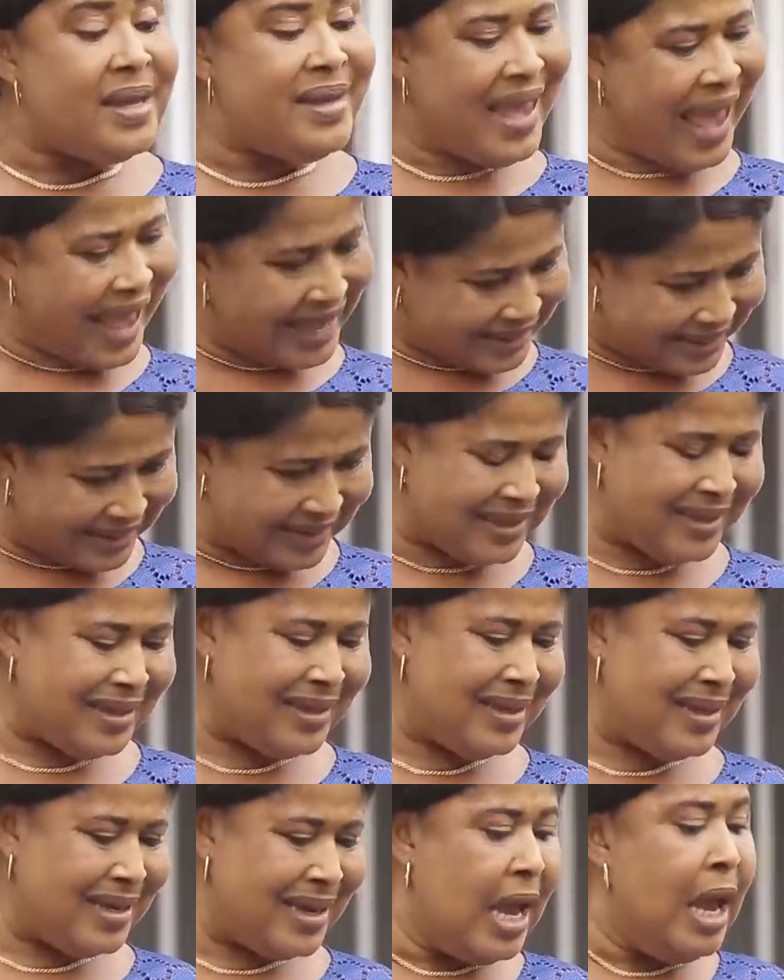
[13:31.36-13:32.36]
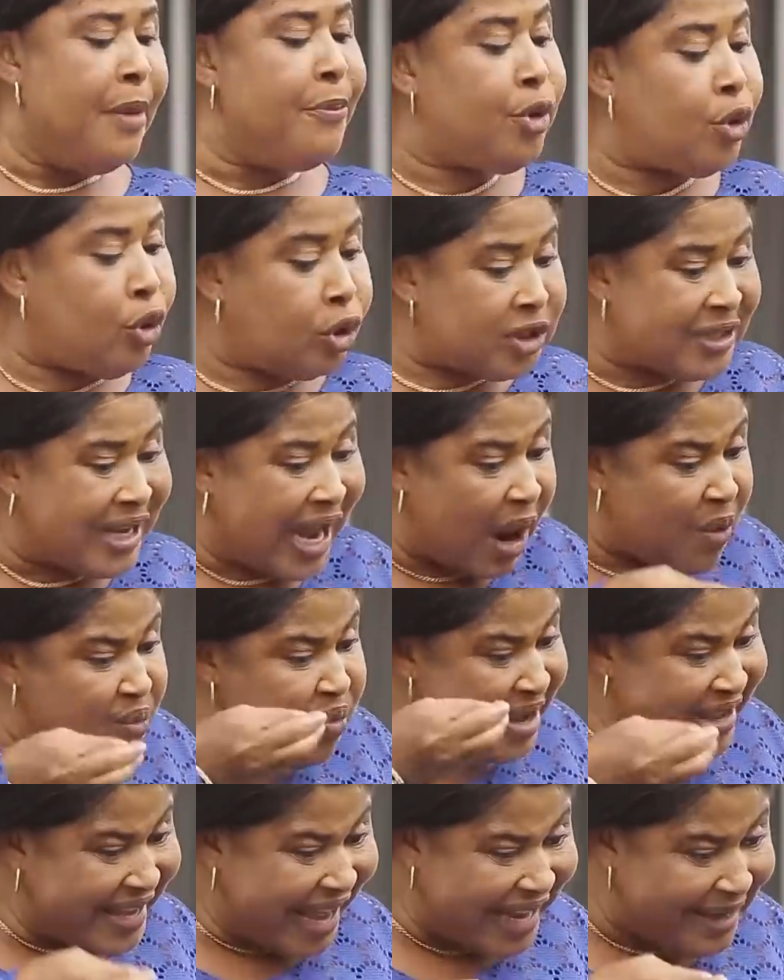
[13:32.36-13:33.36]
Yes. Because her
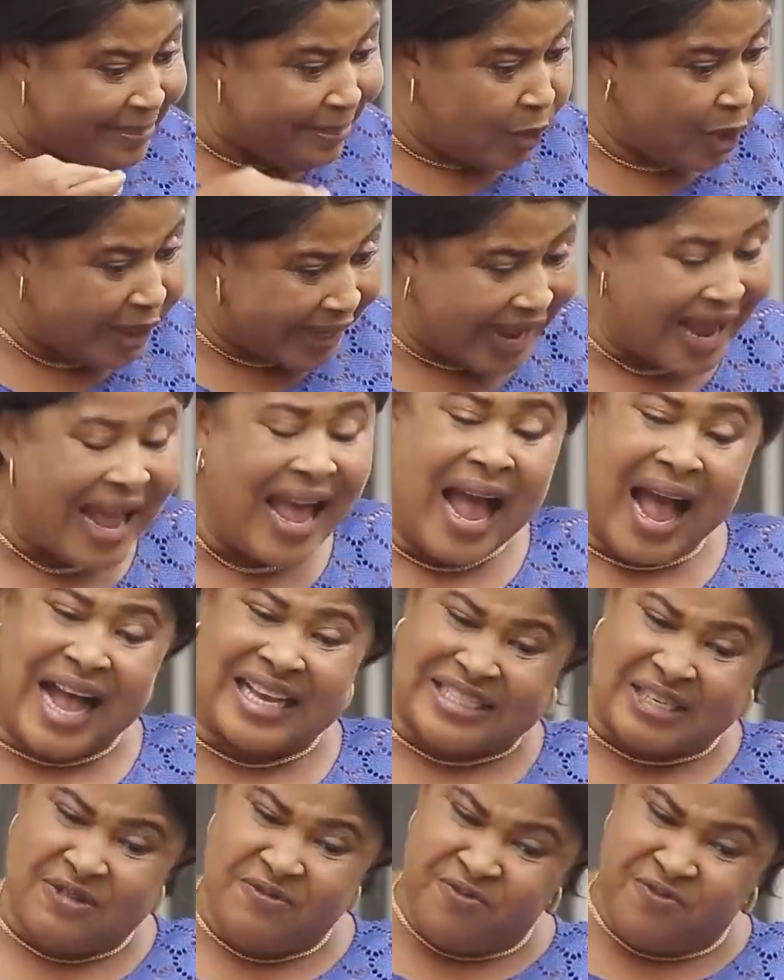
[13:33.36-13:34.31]
wicked mother has